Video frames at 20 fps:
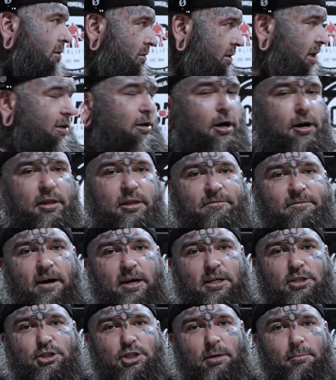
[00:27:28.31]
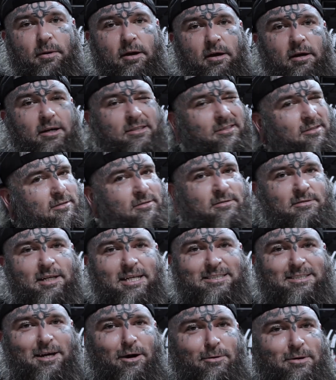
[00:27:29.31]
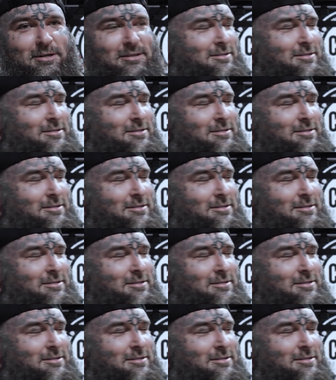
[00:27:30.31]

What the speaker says: And go to the fucking gym. Let's go.